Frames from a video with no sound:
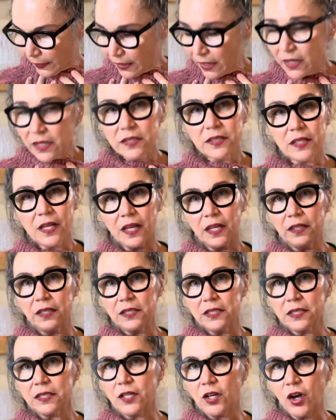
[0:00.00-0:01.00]

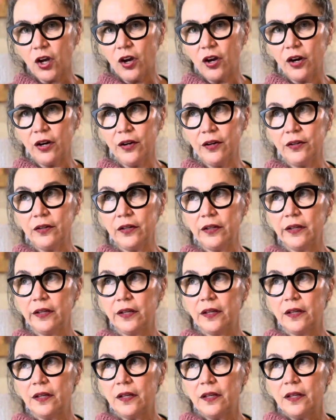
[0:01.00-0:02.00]
SANDNES GARN,
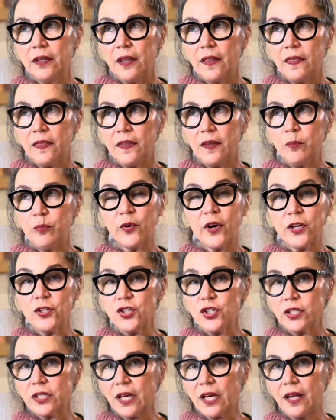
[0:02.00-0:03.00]
the
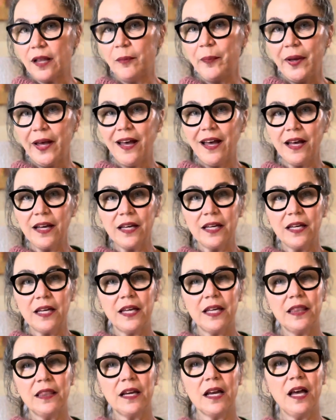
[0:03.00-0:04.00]
brushed alpaca
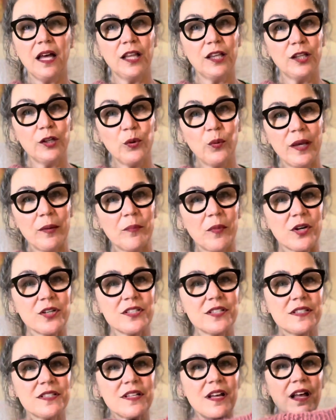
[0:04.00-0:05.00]
in the colorway
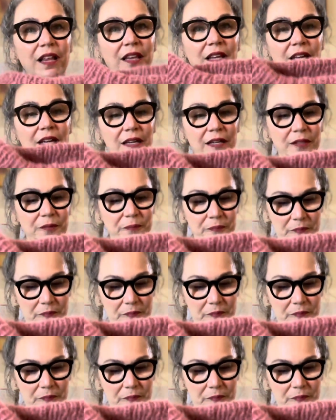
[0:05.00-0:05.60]
MARSALA.